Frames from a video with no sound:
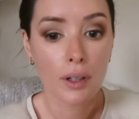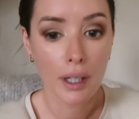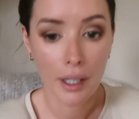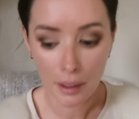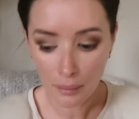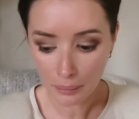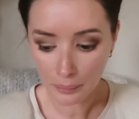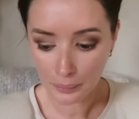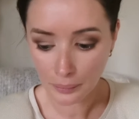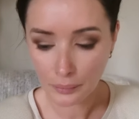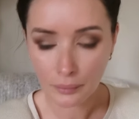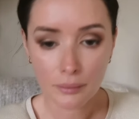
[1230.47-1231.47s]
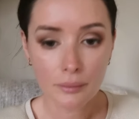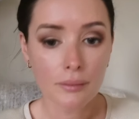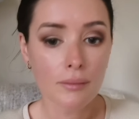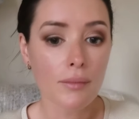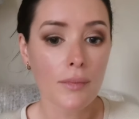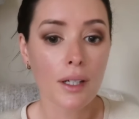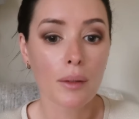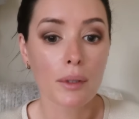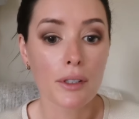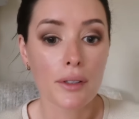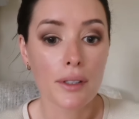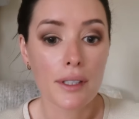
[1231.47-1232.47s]
Okay, and we'll
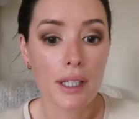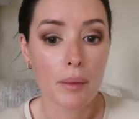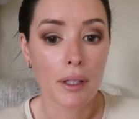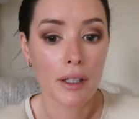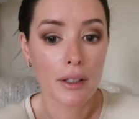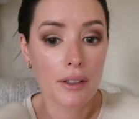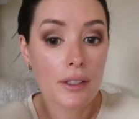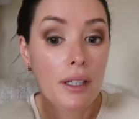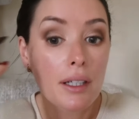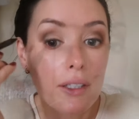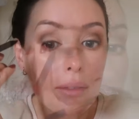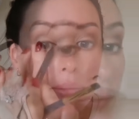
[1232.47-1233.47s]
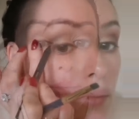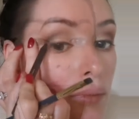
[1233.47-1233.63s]
do the same on the other side.